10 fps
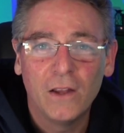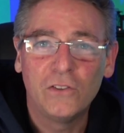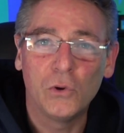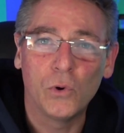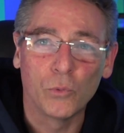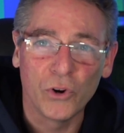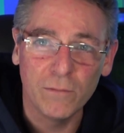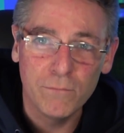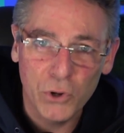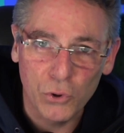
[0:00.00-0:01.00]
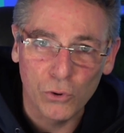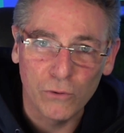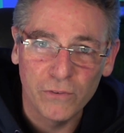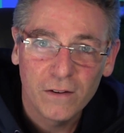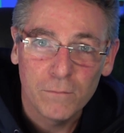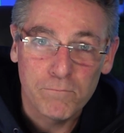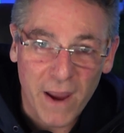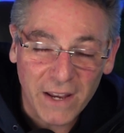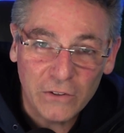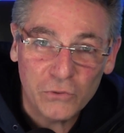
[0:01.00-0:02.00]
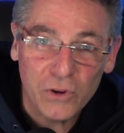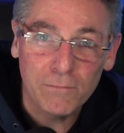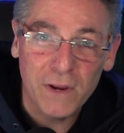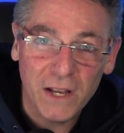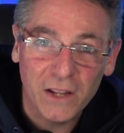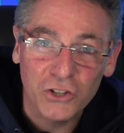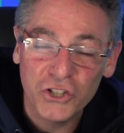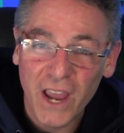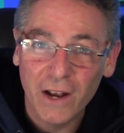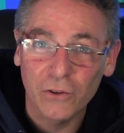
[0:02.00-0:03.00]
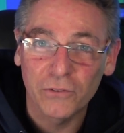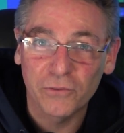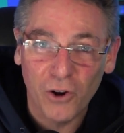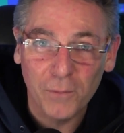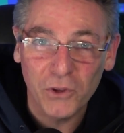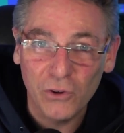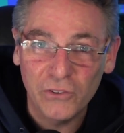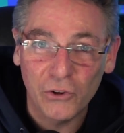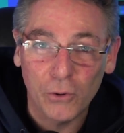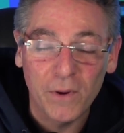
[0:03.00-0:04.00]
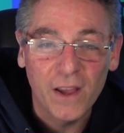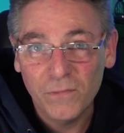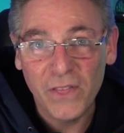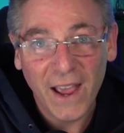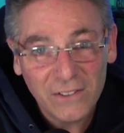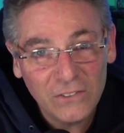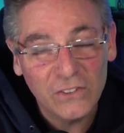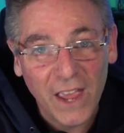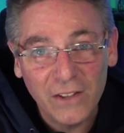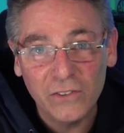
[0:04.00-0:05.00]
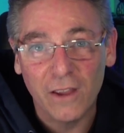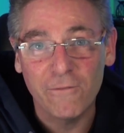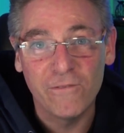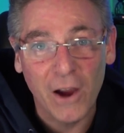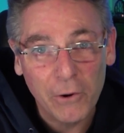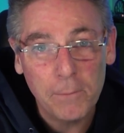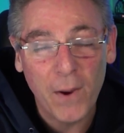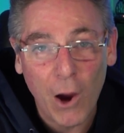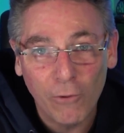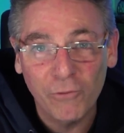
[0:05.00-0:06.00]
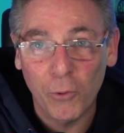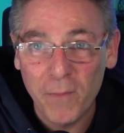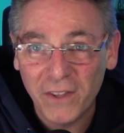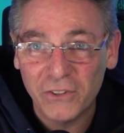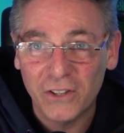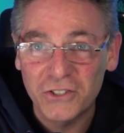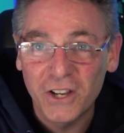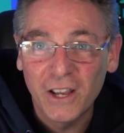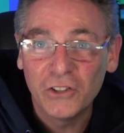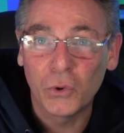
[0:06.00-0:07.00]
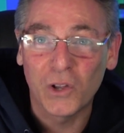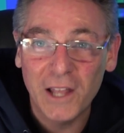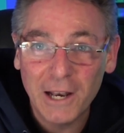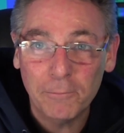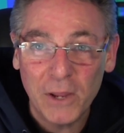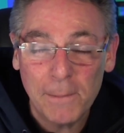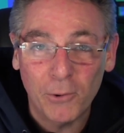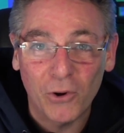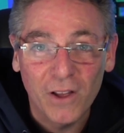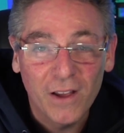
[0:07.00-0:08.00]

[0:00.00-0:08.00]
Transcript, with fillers: to remove mainstream media channels from YouTube, that sends a very powerful message to a lot of people